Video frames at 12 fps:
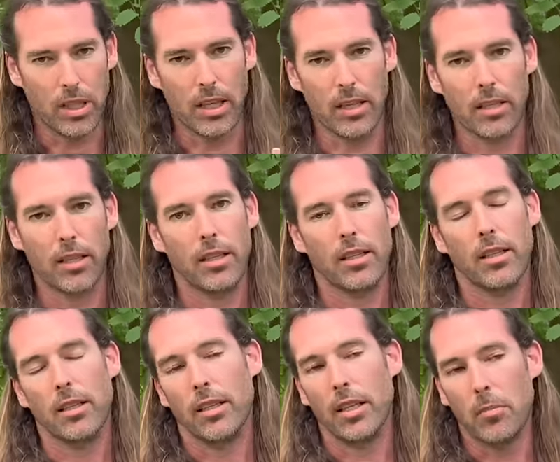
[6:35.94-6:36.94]
that,
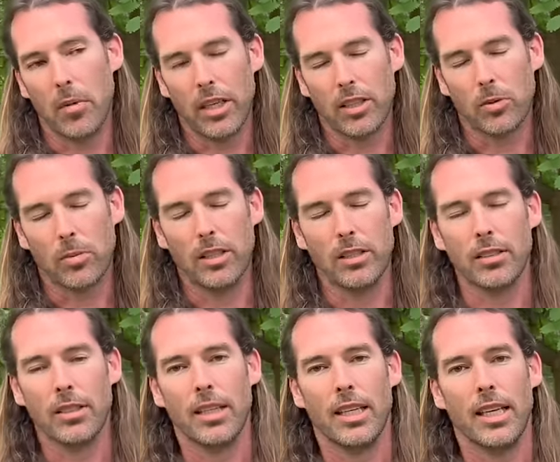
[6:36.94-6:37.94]
in my experience,
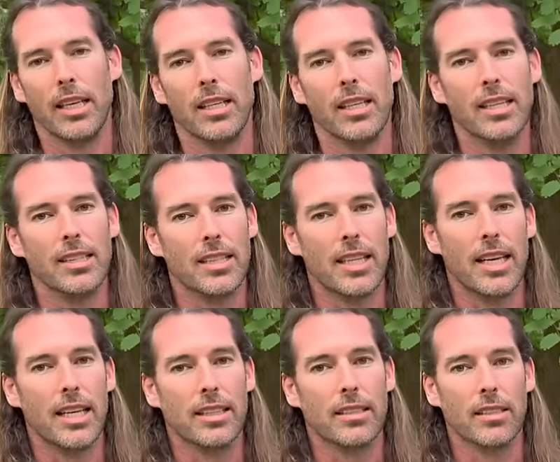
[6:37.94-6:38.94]
is
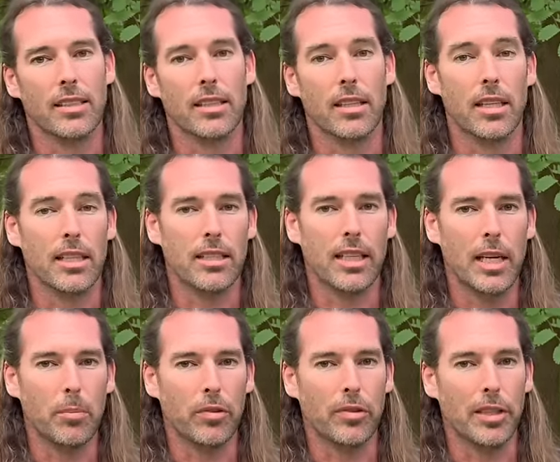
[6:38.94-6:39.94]
that uh, things get
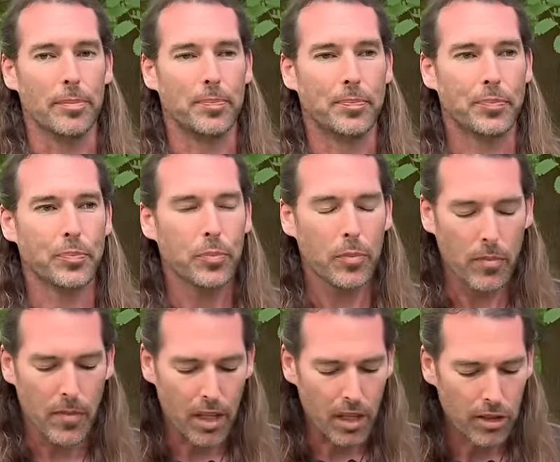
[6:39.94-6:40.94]
amplified.
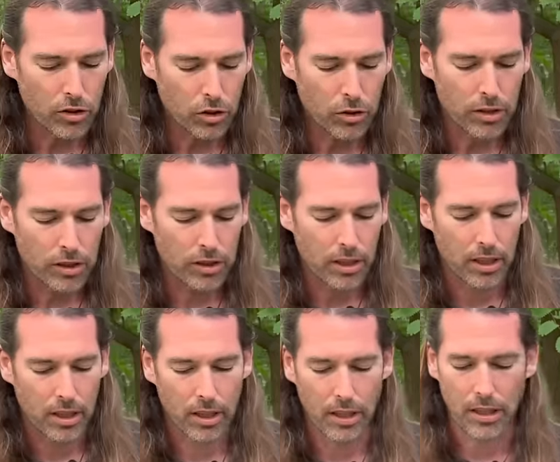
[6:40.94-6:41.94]
And so there's
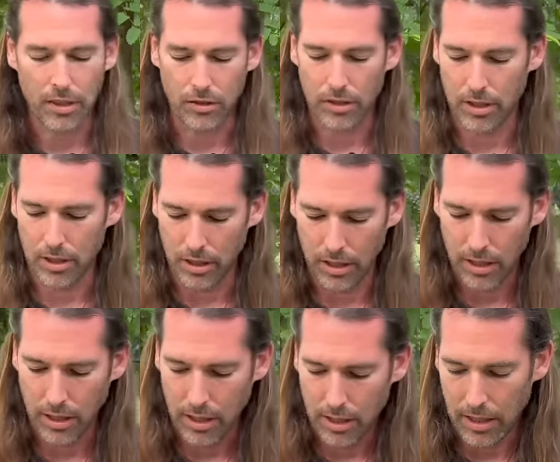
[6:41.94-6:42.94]
an interesting
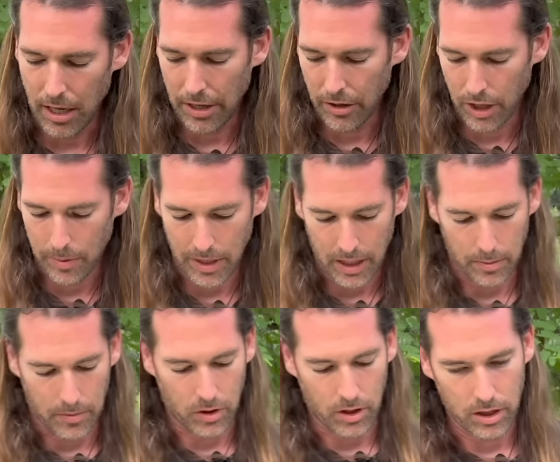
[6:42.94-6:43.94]
diagram I
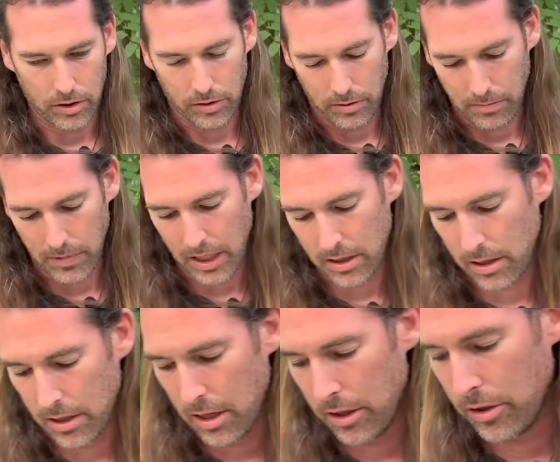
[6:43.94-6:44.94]
came across from the
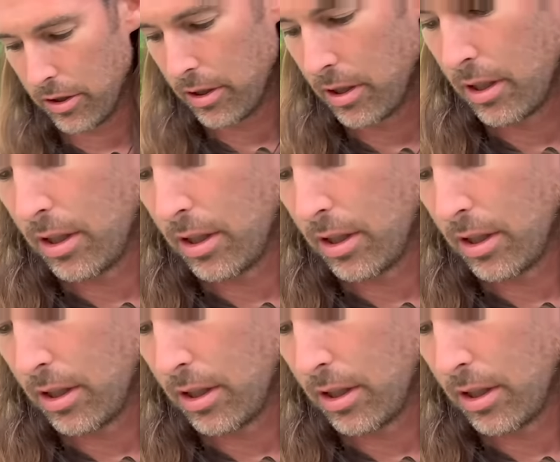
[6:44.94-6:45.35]
eighteen hundreds,